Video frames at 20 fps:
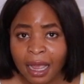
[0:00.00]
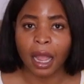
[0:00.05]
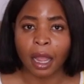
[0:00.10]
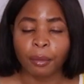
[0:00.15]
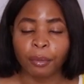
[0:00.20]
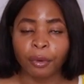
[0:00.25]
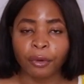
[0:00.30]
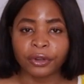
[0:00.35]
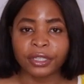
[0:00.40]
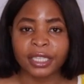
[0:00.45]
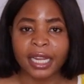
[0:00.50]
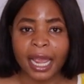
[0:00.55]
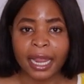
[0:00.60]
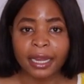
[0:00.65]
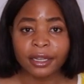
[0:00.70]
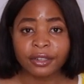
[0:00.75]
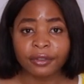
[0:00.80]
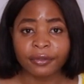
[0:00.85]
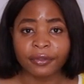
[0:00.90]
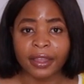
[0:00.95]
I bought
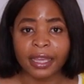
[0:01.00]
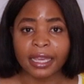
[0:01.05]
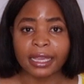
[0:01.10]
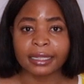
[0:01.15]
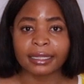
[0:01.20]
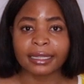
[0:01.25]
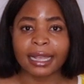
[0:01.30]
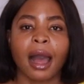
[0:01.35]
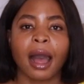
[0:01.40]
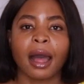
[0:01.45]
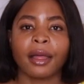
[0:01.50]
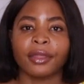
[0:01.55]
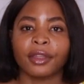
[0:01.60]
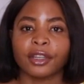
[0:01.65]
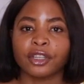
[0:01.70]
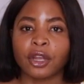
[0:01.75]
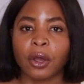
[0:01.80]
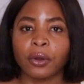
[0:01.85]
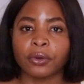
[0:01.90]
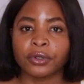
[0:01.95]
8 of these and
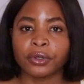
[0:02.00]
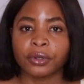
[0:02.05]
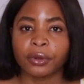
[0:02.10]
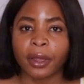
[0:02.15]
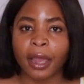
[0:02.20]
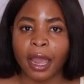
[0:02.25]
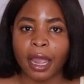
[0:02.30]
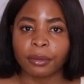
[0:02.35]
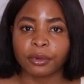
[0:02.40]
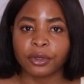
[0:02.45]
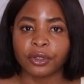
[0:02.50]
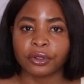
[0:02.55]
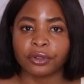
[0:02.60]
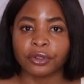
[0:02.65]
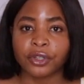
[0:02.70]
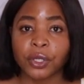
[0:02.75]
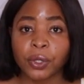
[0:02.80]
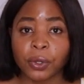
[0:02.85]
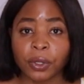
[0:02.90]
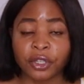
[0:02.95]
the total came to
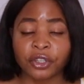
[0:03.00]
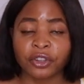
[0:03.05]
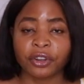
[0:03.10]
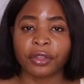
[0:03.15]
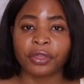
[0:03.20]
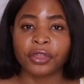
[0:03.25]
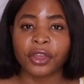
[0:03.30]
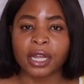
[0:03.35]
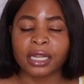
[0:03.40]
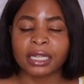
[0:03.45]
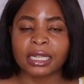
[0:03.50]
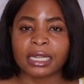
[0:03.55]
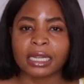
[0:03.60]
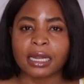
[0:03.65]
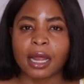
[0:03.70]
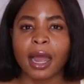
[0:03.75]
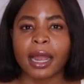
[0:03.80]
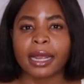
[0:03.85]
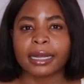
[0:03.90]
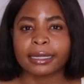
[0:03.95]

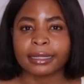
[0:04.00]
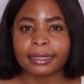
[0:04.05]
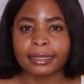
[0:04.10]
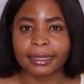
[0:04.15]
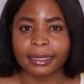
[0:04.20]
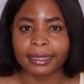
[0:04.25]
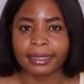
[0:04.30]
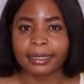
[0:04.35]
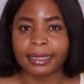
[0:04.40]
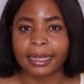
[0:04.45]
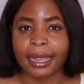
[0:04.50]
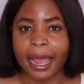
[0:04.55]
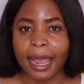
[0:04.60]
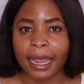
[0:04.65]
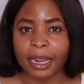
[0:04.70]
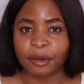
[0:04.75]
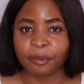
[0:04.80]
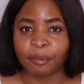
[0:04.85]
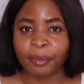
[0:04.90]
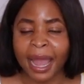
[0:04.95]

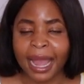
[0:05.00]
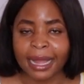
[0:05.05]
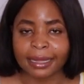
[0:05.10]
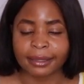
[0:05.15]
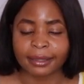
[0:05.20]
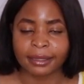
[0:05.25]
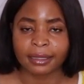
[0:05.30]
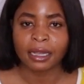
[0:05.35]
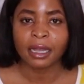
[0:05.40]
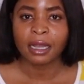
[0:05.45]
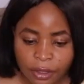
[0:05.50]
239.68.